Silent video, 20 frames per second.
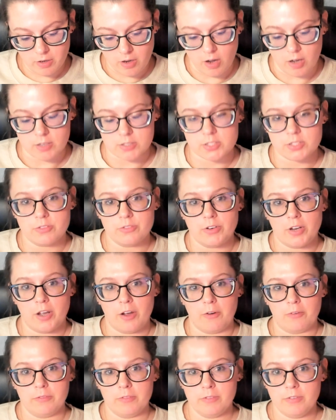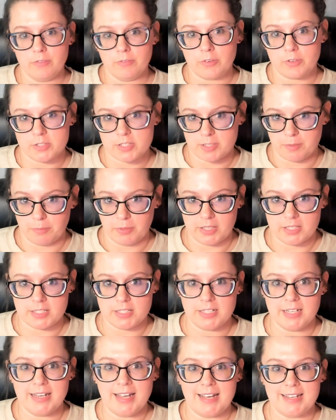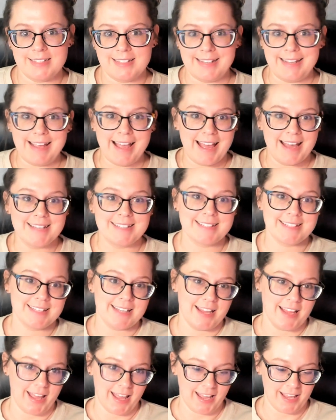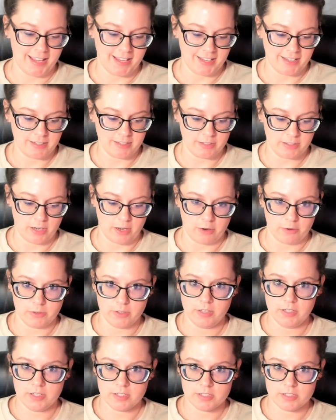also known for simplicity as the SA node,